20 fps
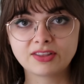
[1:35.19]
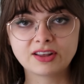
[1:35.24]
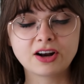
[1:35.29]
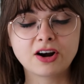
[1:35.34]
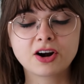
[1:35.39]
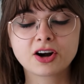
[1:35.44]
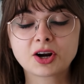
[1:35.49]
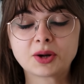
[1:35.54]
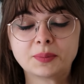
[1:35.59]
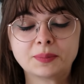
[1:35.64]
that
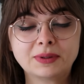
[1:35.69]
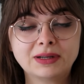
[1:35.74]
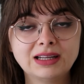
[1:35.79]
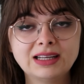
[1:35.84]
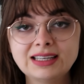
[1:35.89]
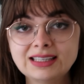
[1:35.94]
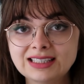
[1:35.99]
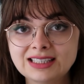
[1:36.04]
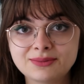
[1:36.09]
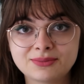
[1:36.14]
are
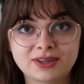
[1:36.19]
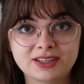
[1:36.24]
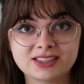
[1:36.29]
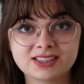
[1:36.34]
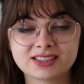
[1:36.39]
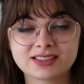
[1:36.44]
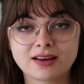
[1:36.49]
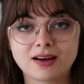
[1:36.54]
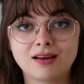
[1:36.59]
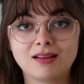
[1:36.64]
completely my
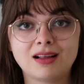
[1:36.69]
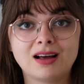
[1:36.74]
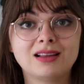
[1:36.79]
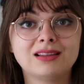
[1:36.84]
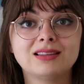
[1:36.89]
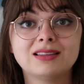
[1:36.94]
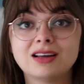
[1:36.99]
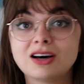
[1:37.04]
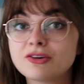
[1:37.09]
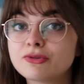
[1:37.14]
style. I
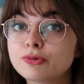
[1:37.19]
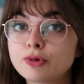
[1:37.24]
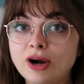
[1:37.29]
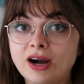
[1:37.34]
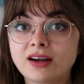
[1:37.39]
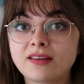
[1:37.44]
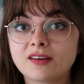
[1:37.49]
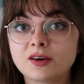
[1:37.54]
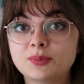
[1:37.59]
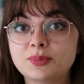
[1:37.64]
love
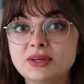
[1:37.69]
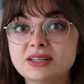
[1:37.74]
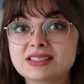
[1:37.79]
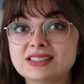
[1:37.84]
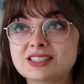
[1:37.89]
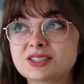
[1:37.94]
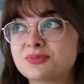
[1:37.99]
wearing their pieces.